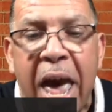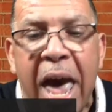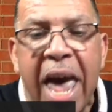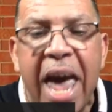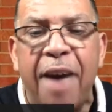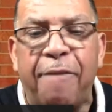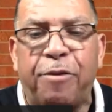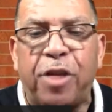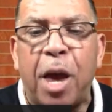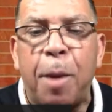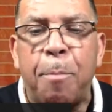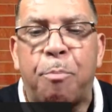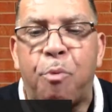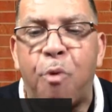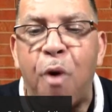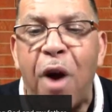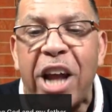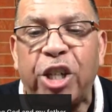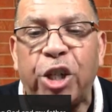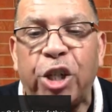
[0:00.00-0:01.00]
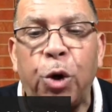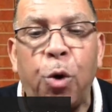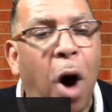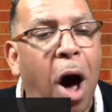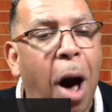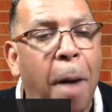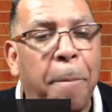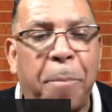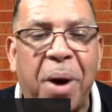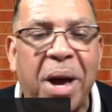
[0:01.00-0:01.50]
If they press you
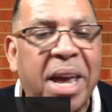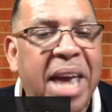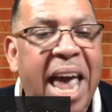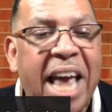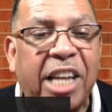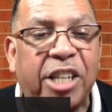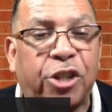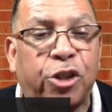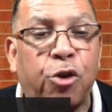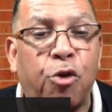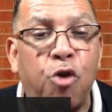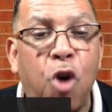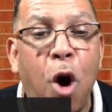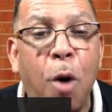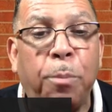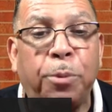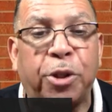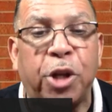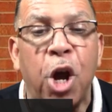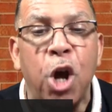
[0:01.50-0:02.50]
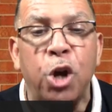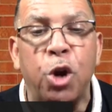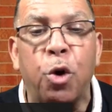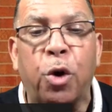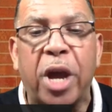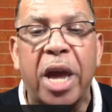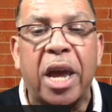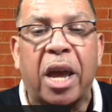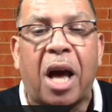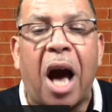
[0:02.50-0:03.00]
up against the ropes, you
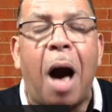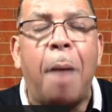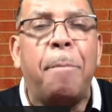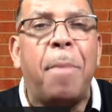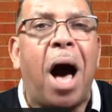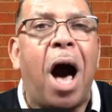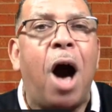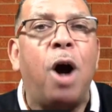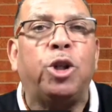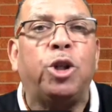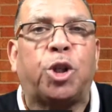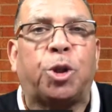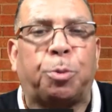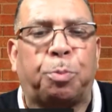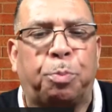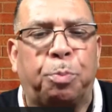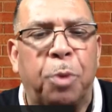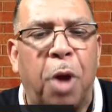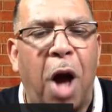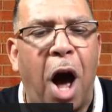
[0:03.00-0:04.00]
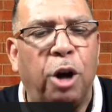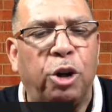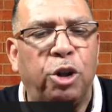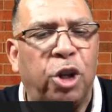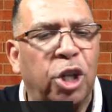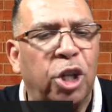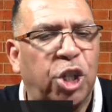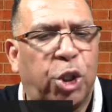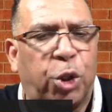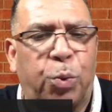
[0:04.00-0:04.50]
can come out uh,
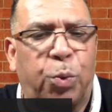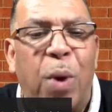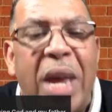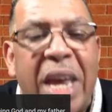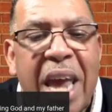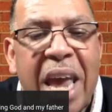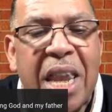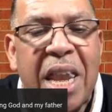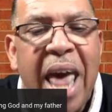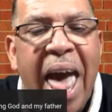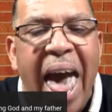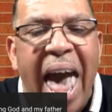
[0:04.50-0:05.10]
swinging.